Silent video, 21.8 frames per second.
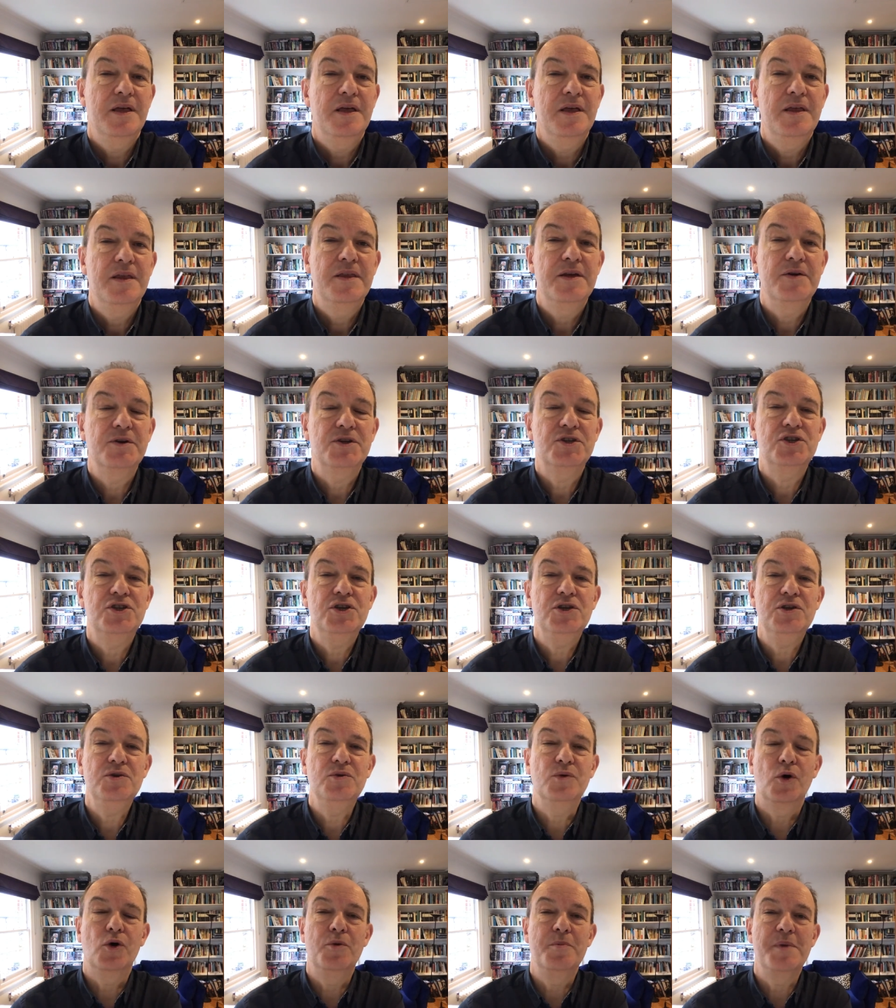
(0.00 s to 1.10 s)
There are two,
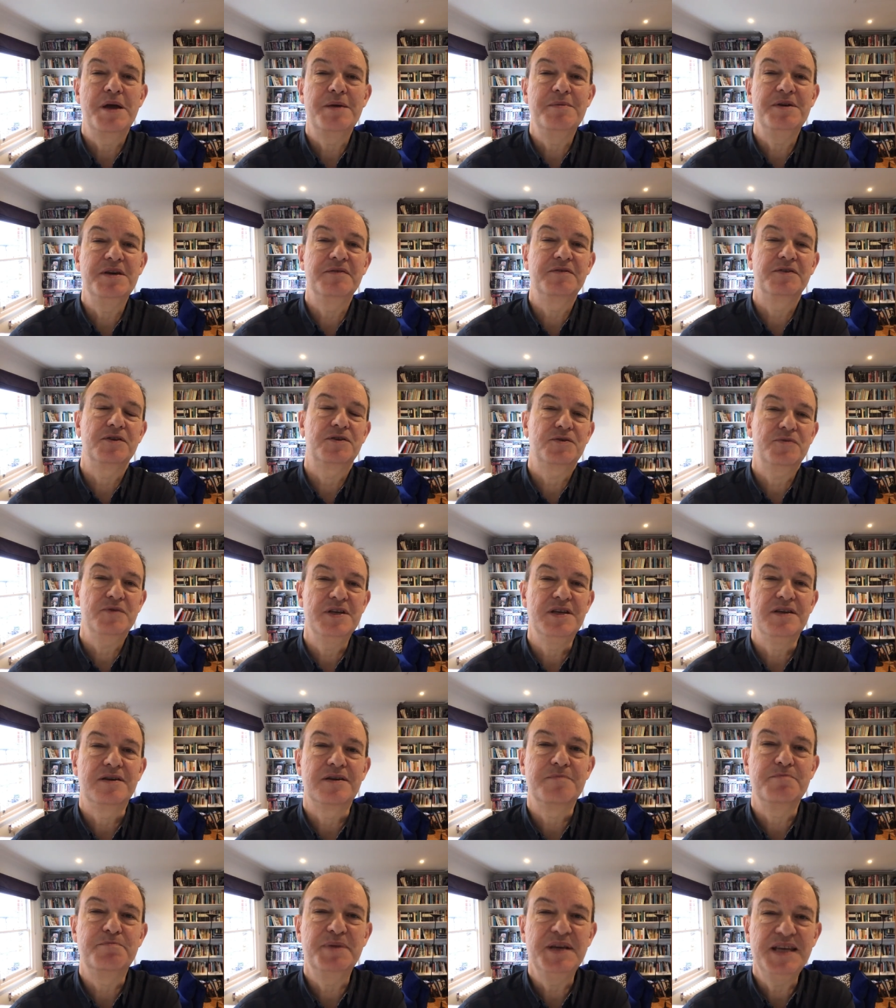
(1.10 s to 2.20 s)
or maybe even three,
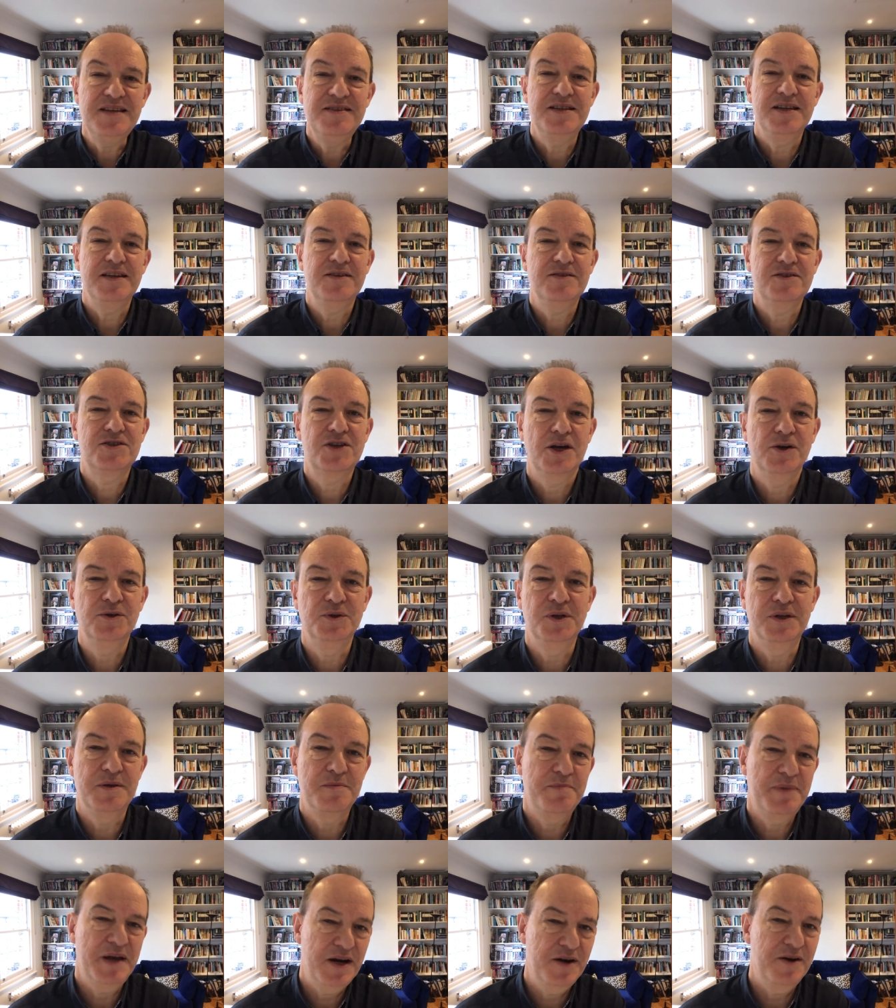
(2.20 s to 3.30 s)
competing tonal
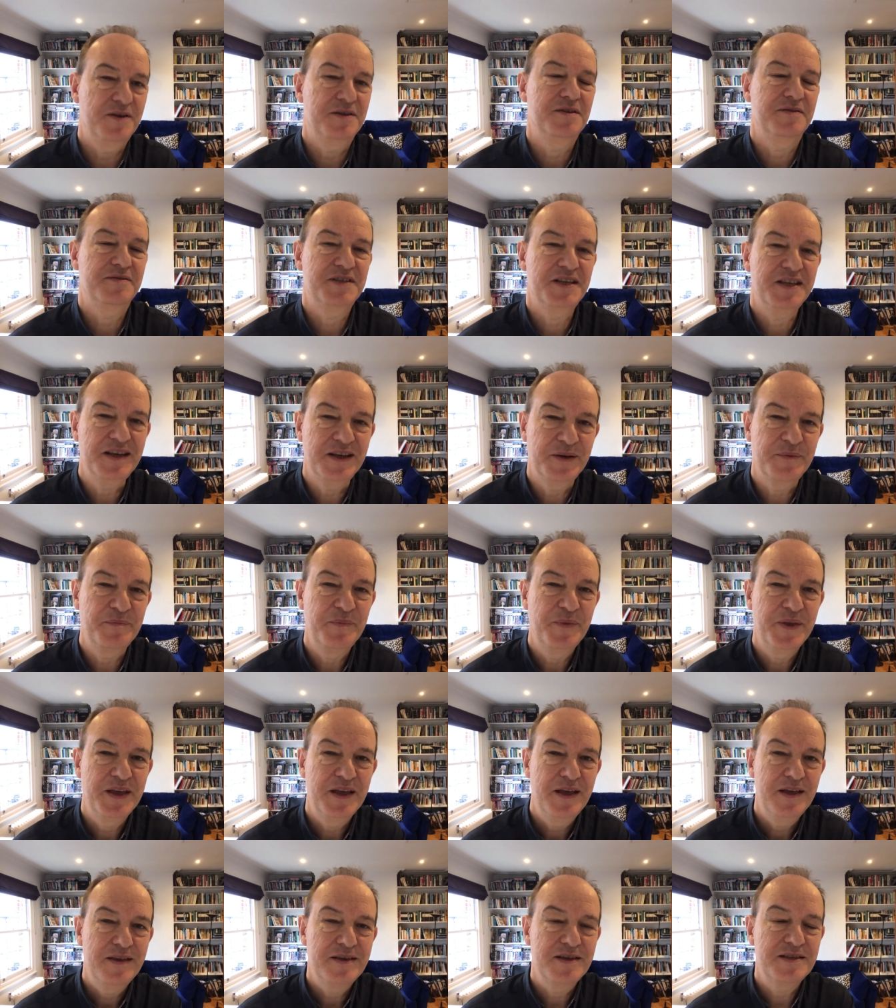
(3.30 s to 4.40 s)
imperatives here.
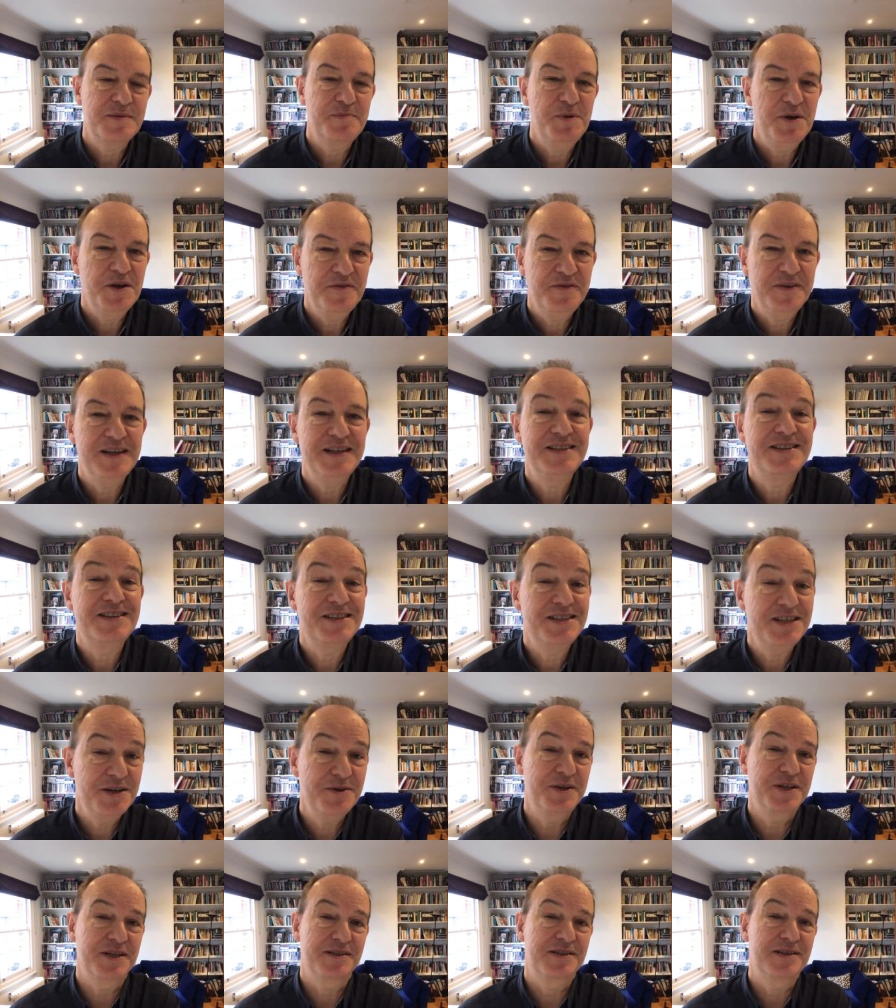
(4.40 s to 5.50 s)
There's a perfectly
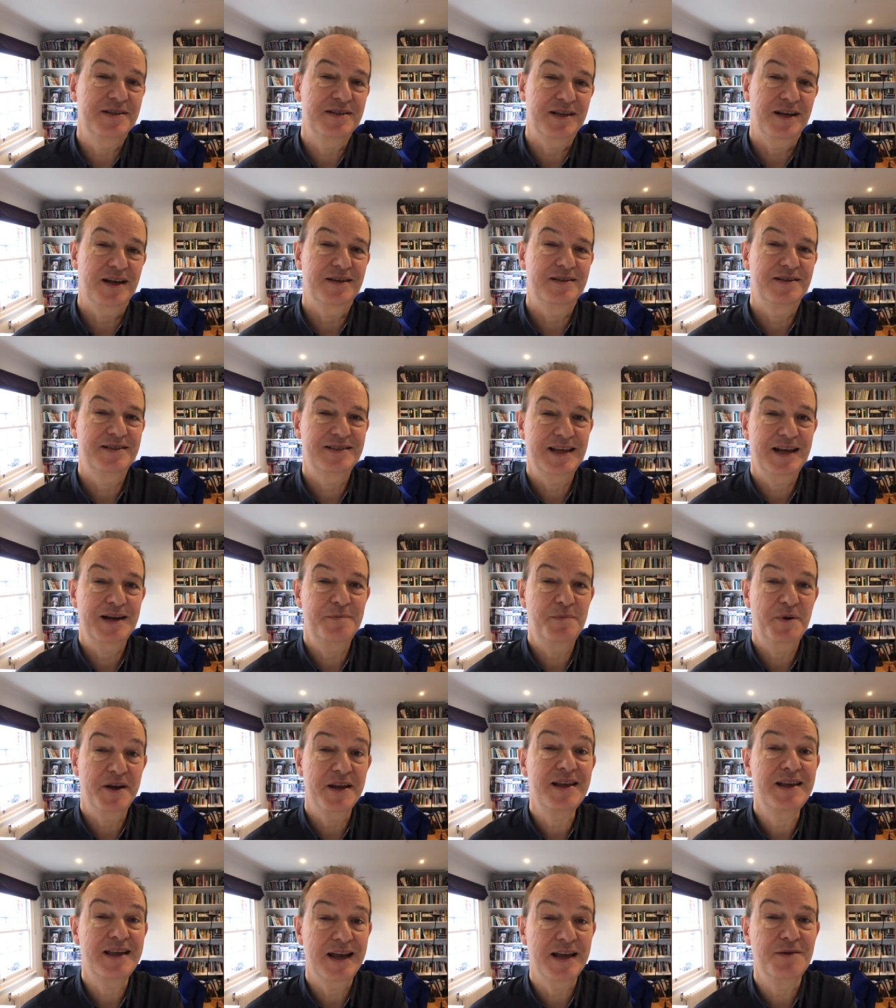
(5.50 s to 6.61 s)
serious desire to celebrate
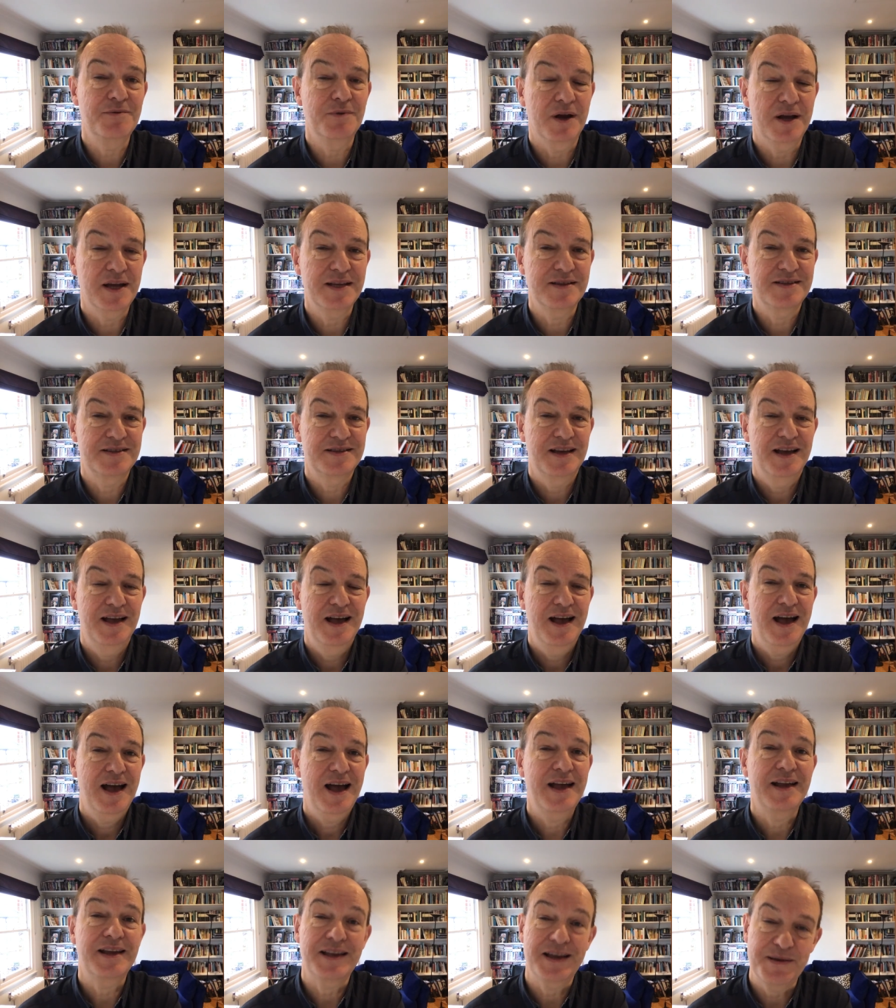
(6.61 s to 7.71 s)
gay rights,
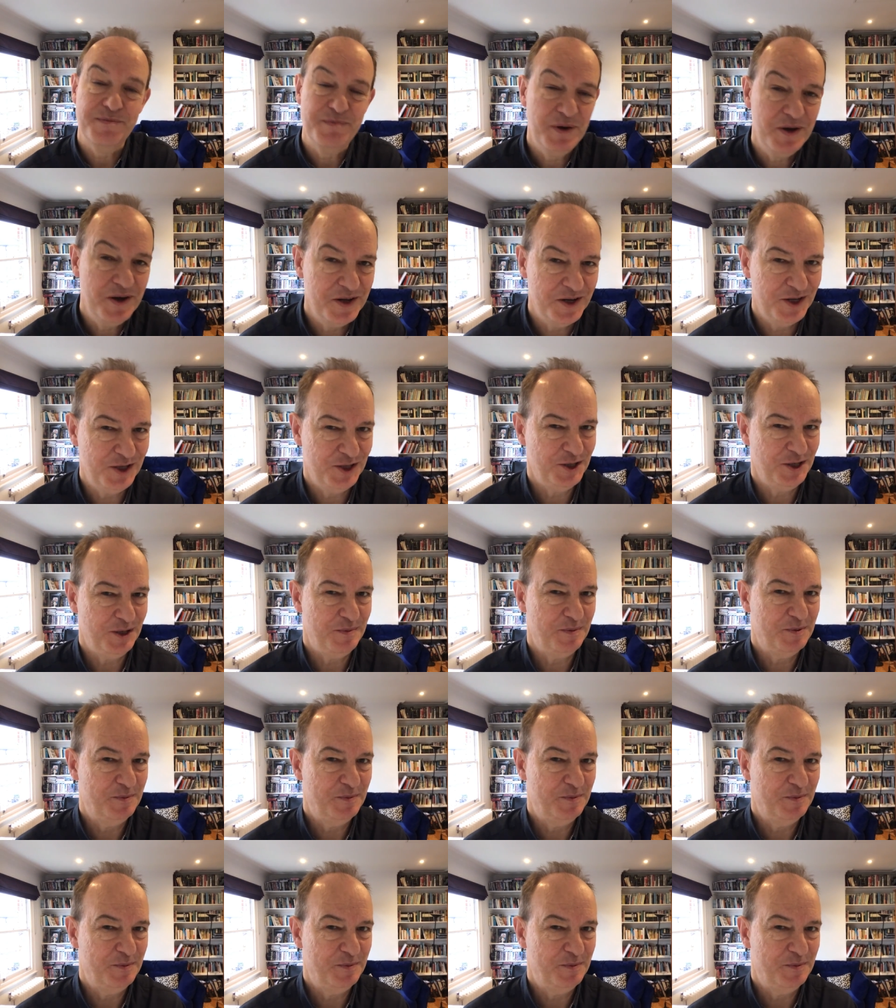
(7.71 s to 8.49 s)
and gay partnership.